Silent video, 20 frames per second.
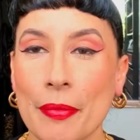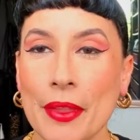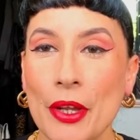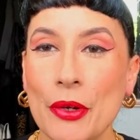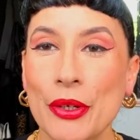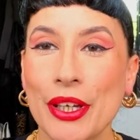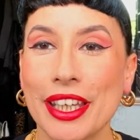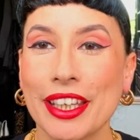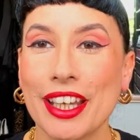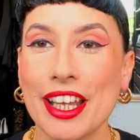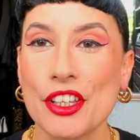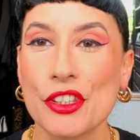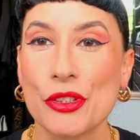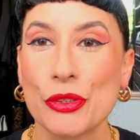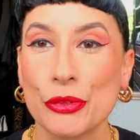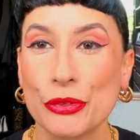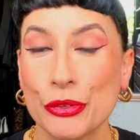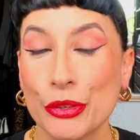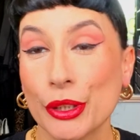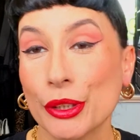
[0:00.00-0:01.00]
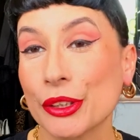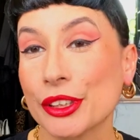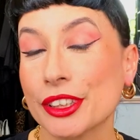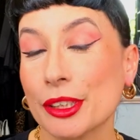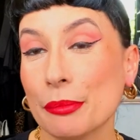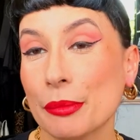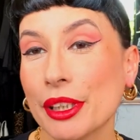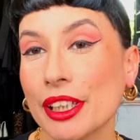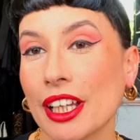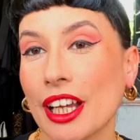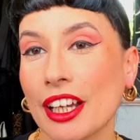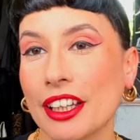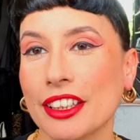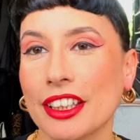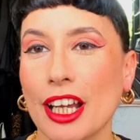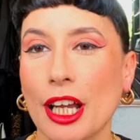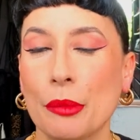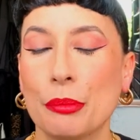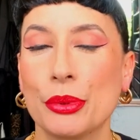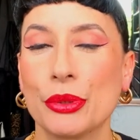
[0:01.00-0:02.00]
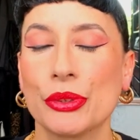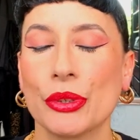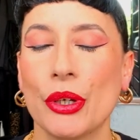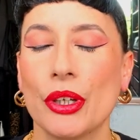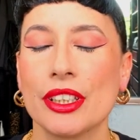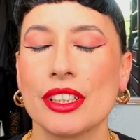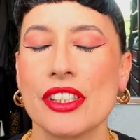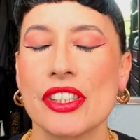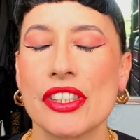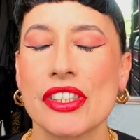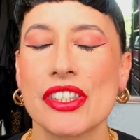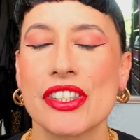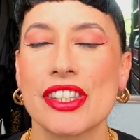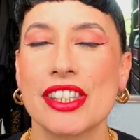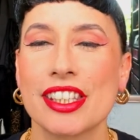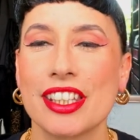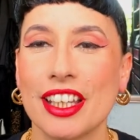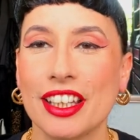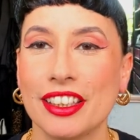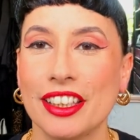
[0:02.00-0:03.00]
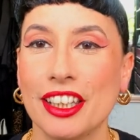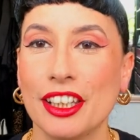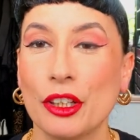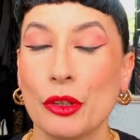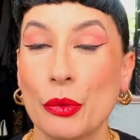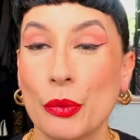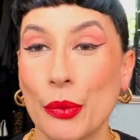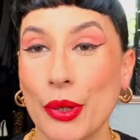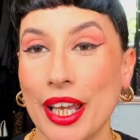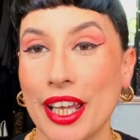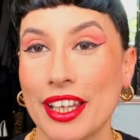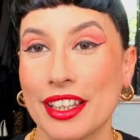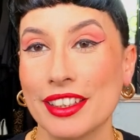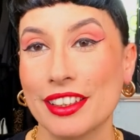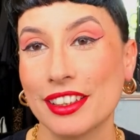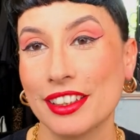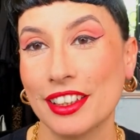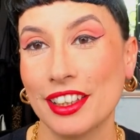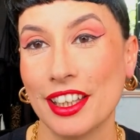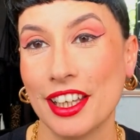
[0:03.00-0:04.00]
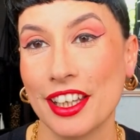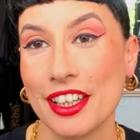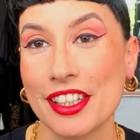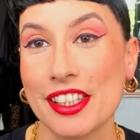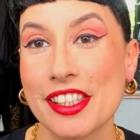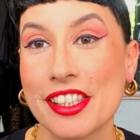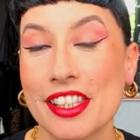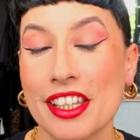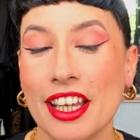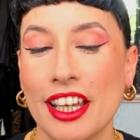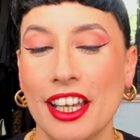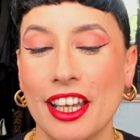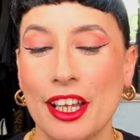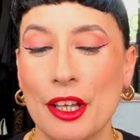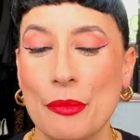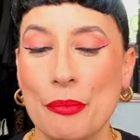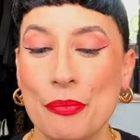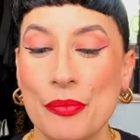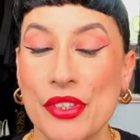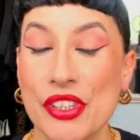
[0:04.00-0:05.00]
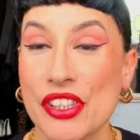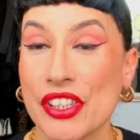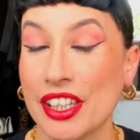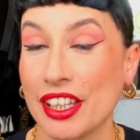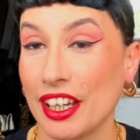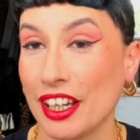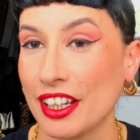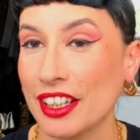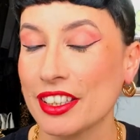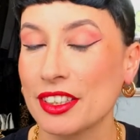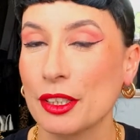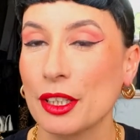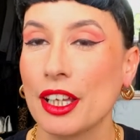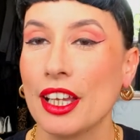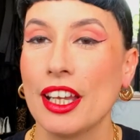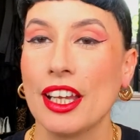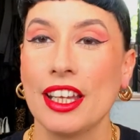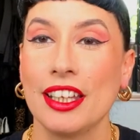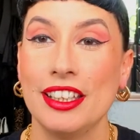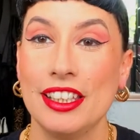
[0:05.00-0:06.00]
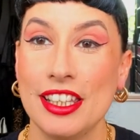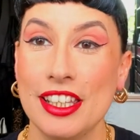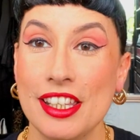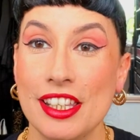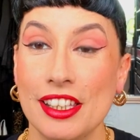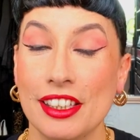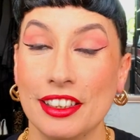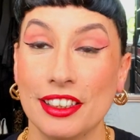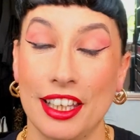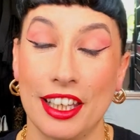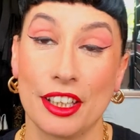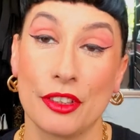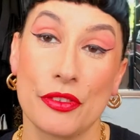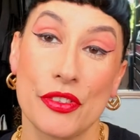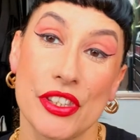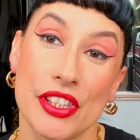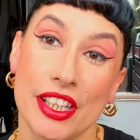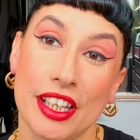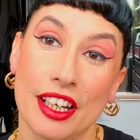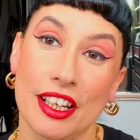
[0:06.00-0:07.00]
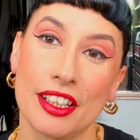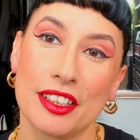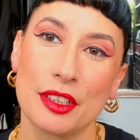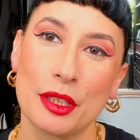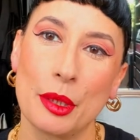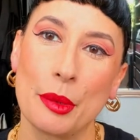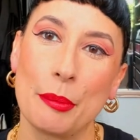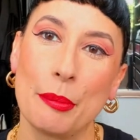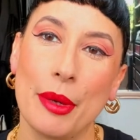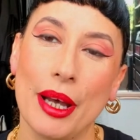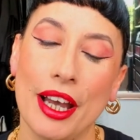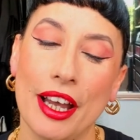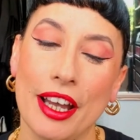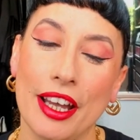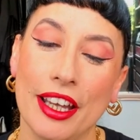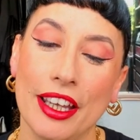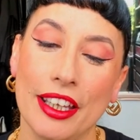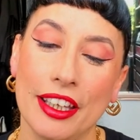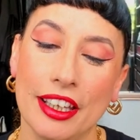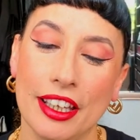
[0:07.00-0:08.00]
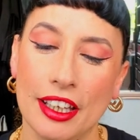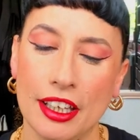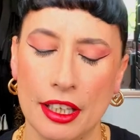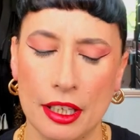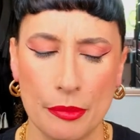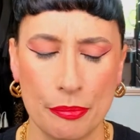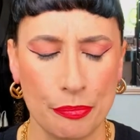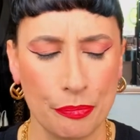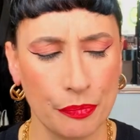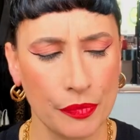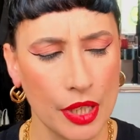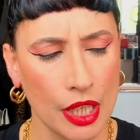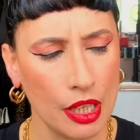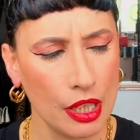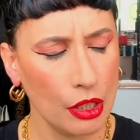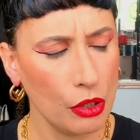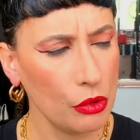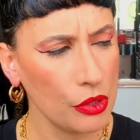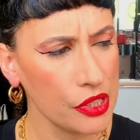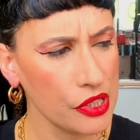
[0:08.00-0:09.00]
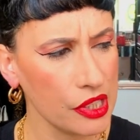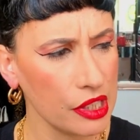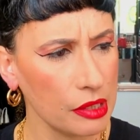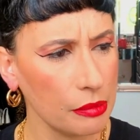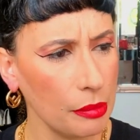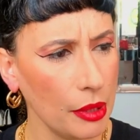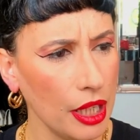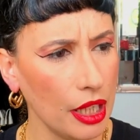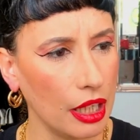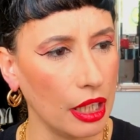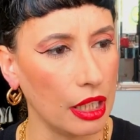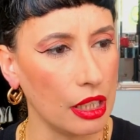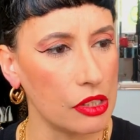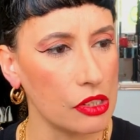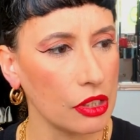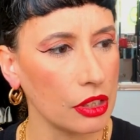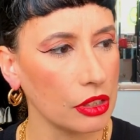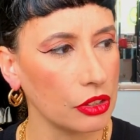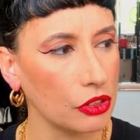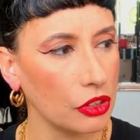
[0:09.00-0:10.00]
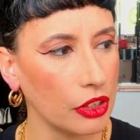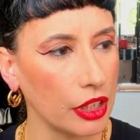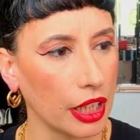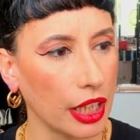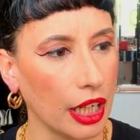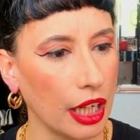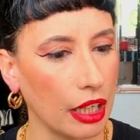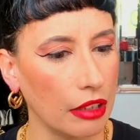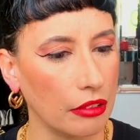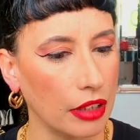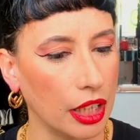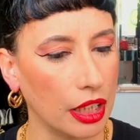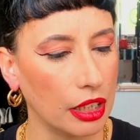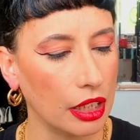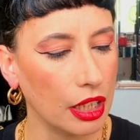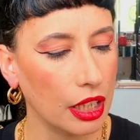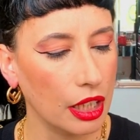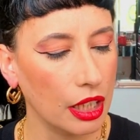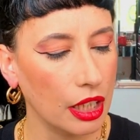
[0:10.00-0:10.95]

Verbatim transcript: okay guys so for look number nine i put on this stunning red lace um skirt knee length skirt uh, by um who is it by it's not donna karan